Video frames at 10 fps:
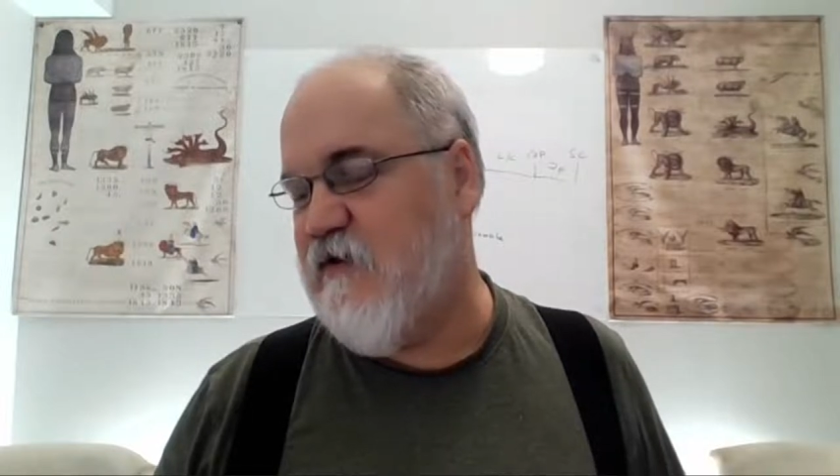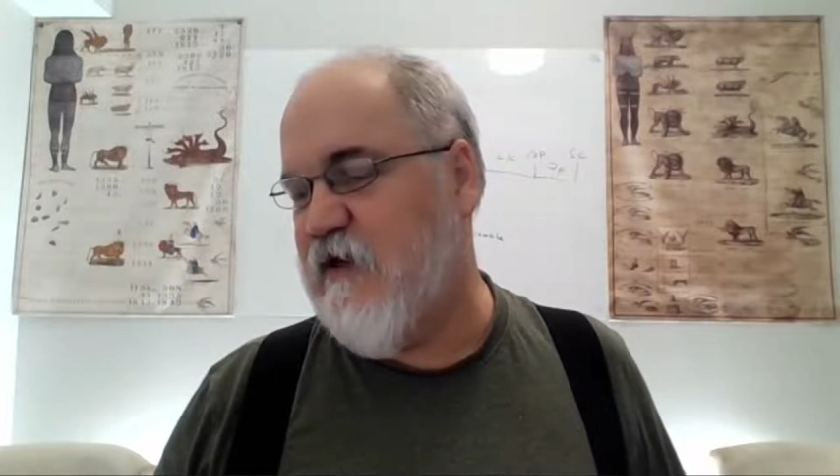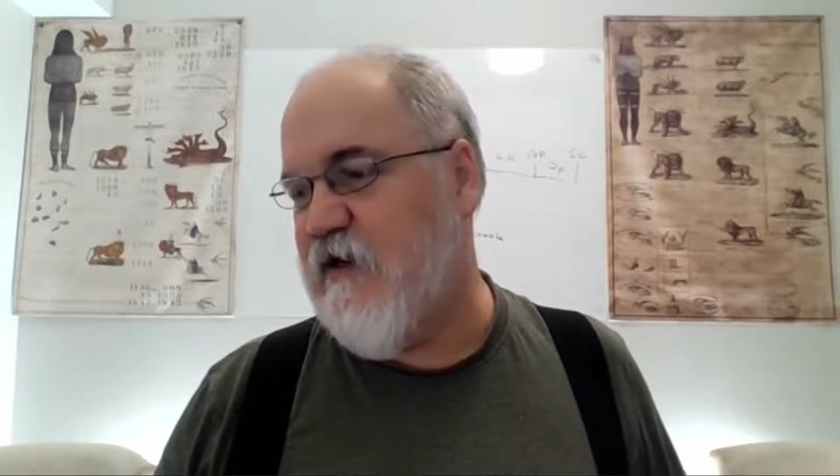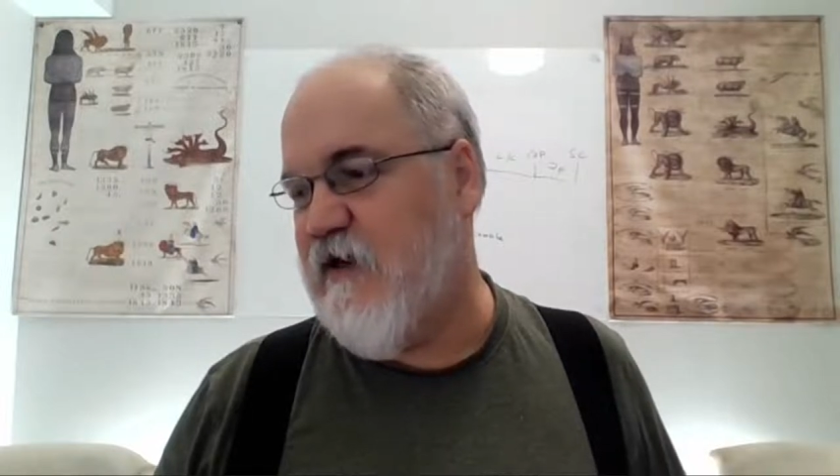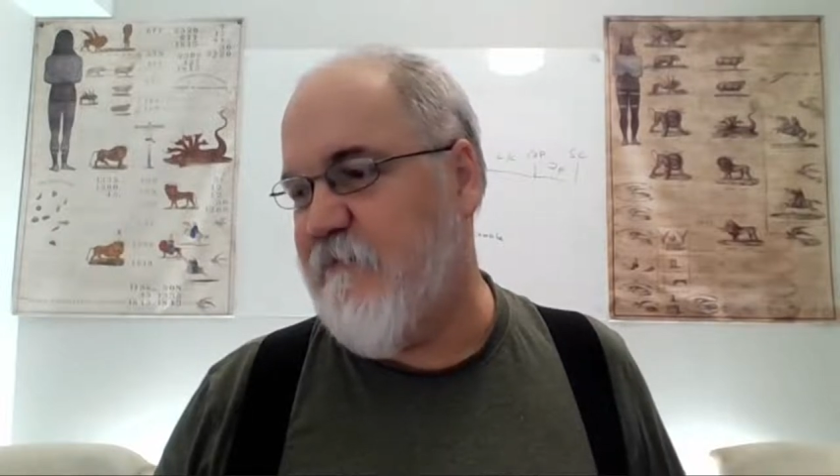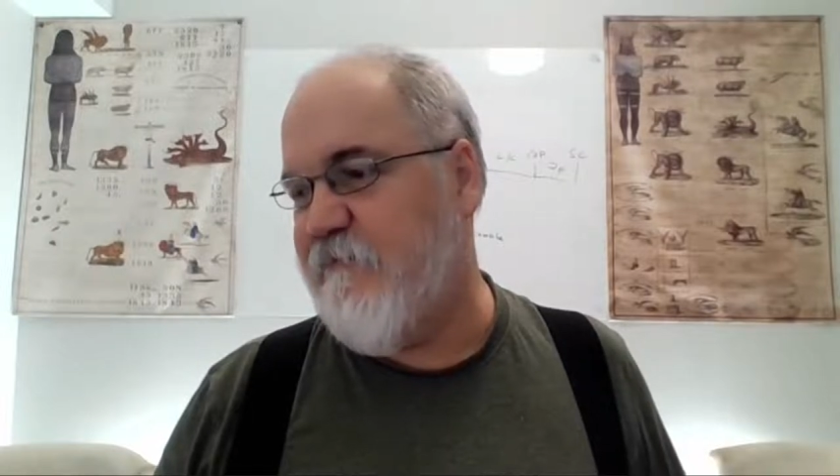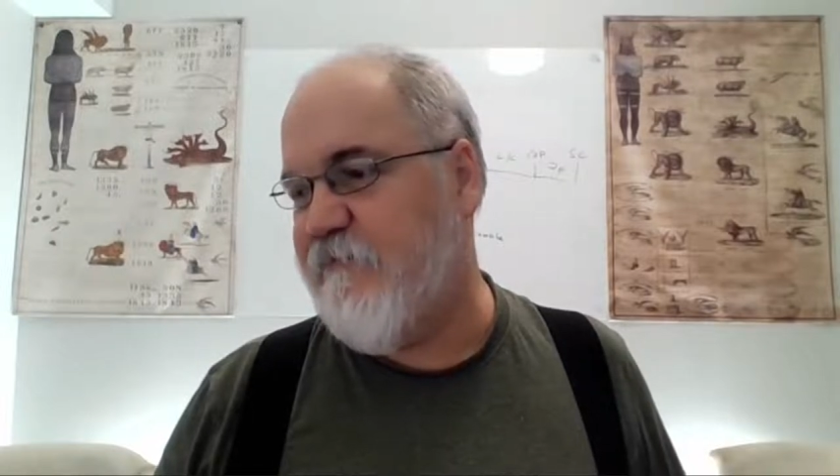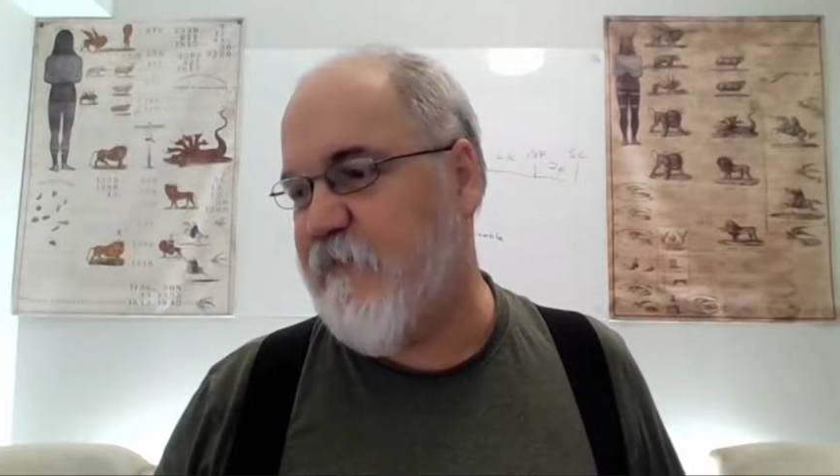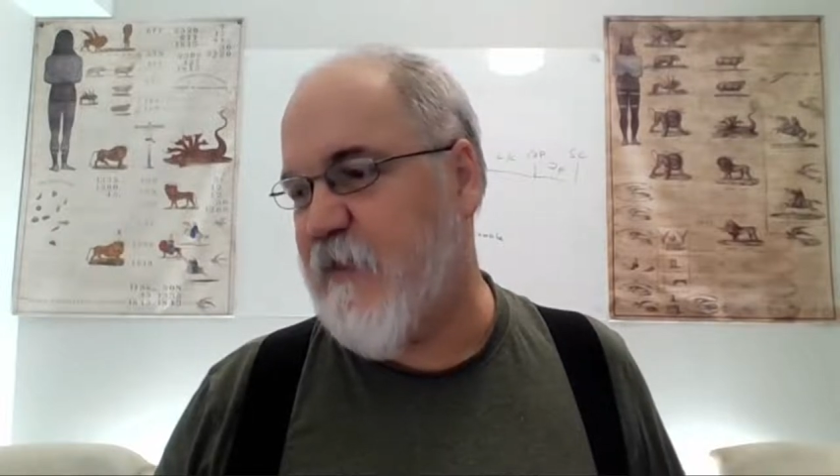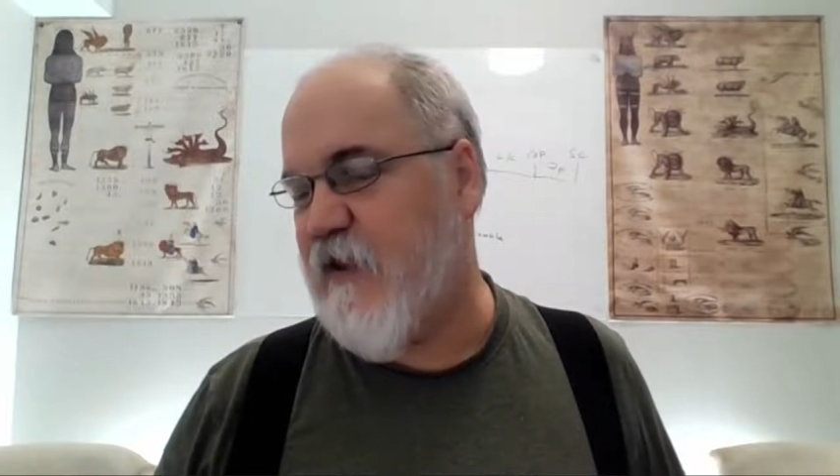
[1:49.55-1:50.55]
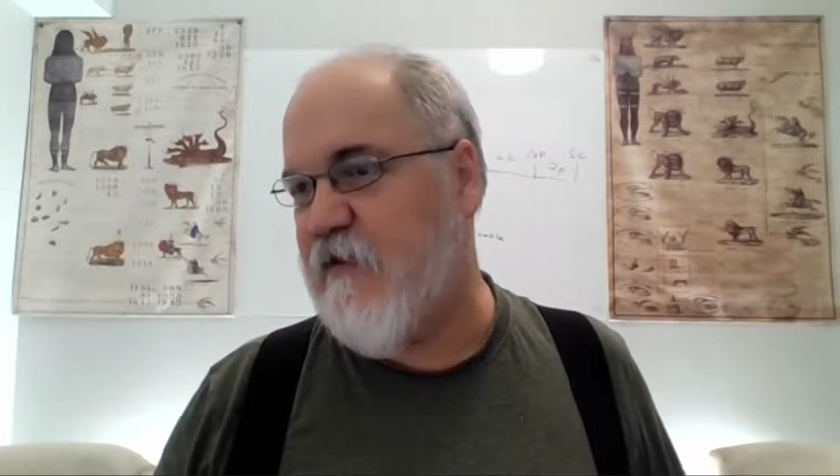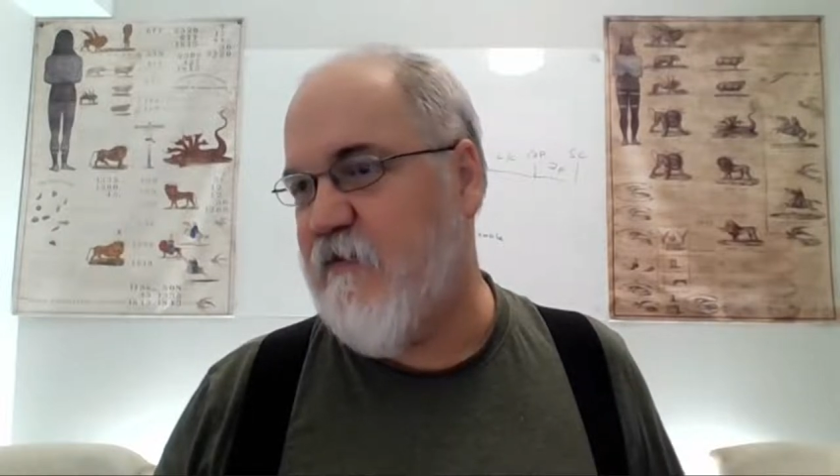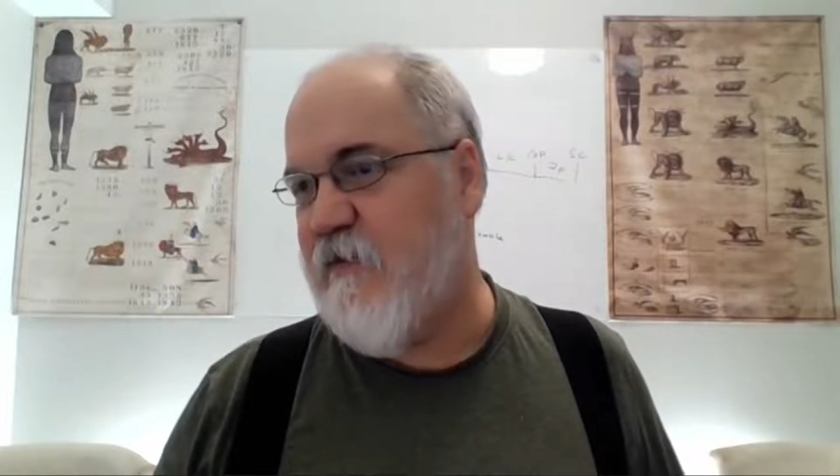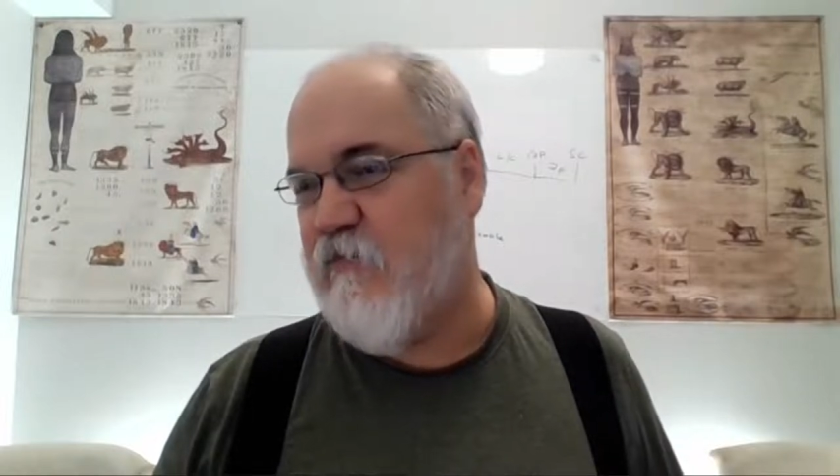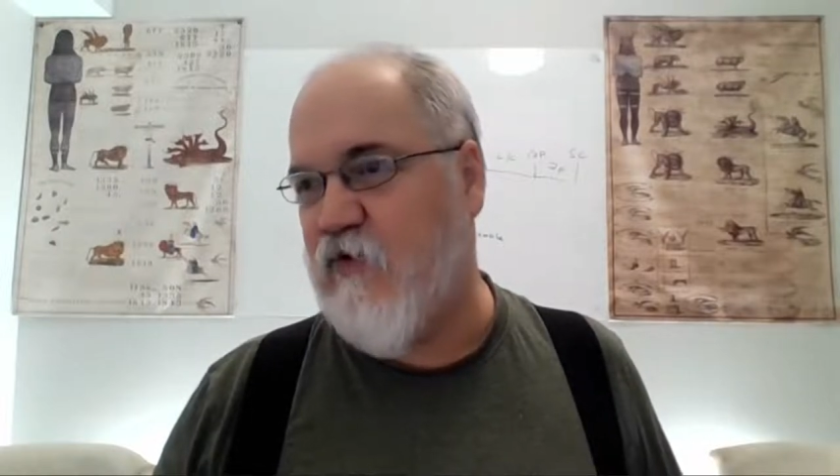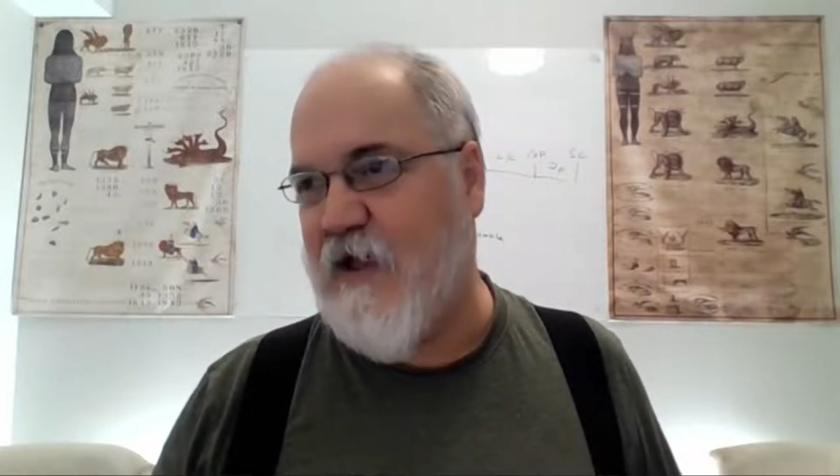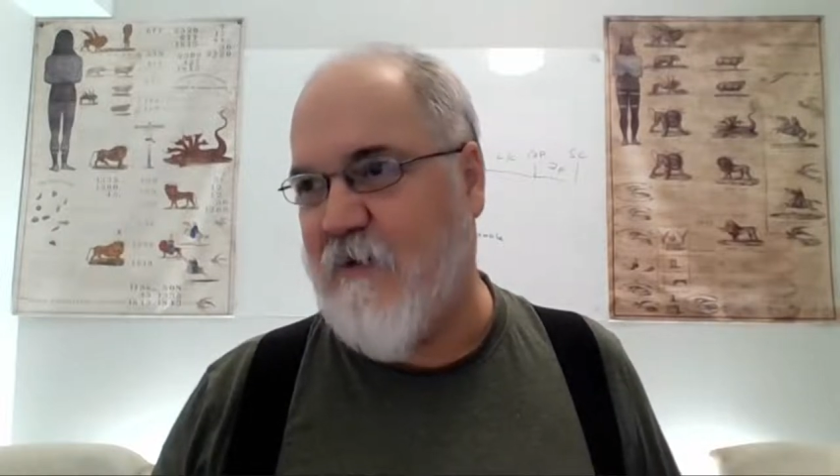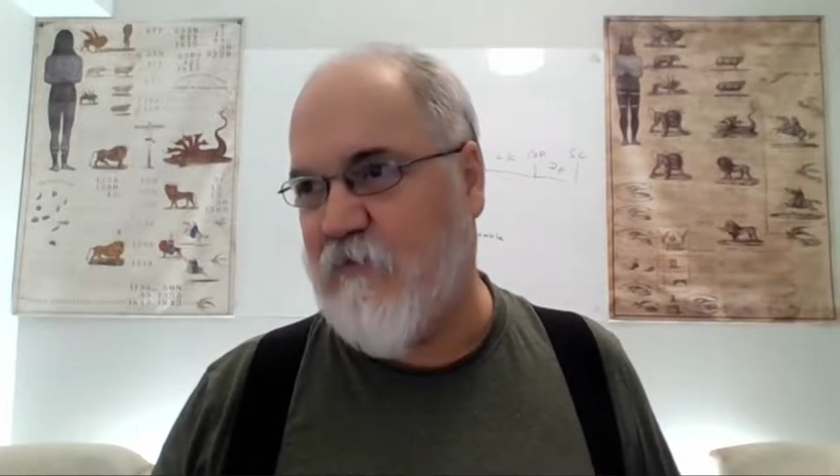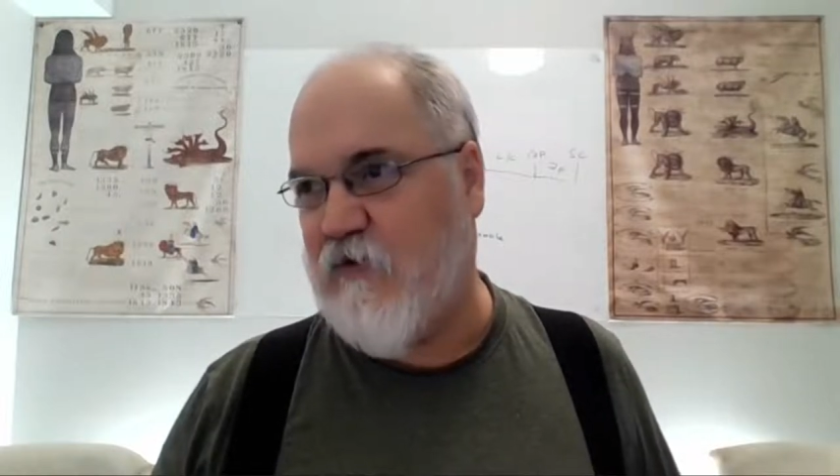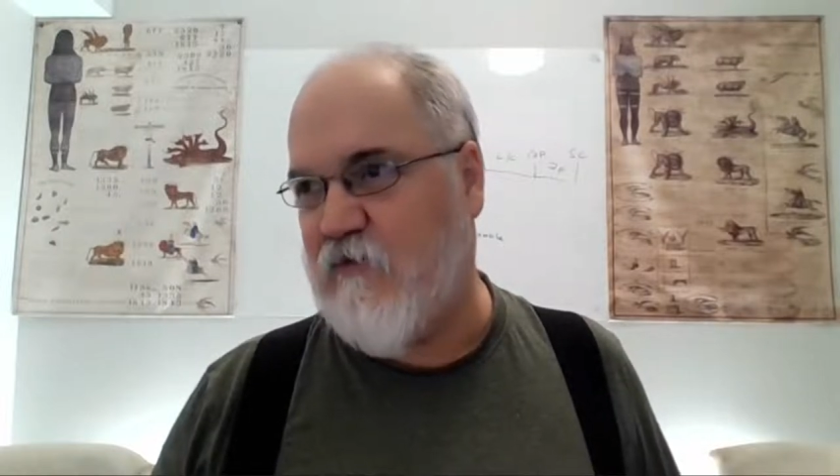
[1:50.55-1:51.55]
um, the
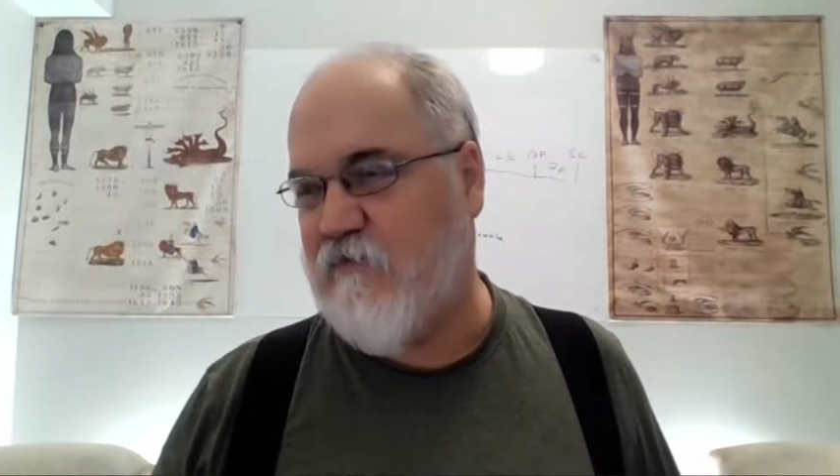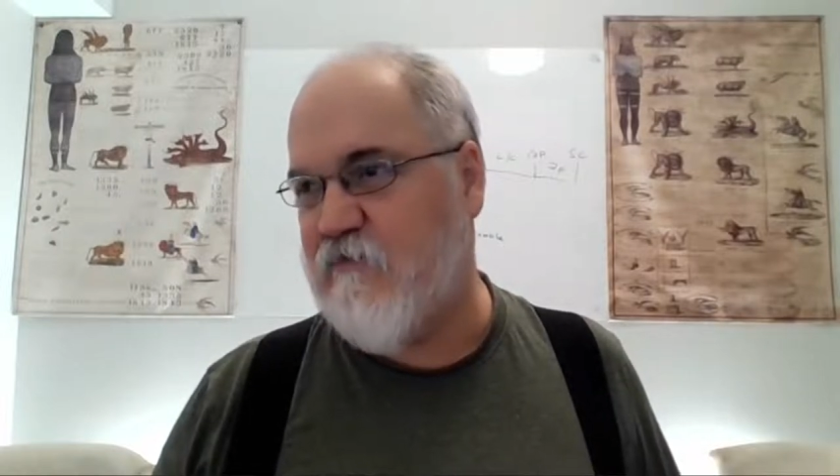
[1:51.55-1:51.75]
bramble,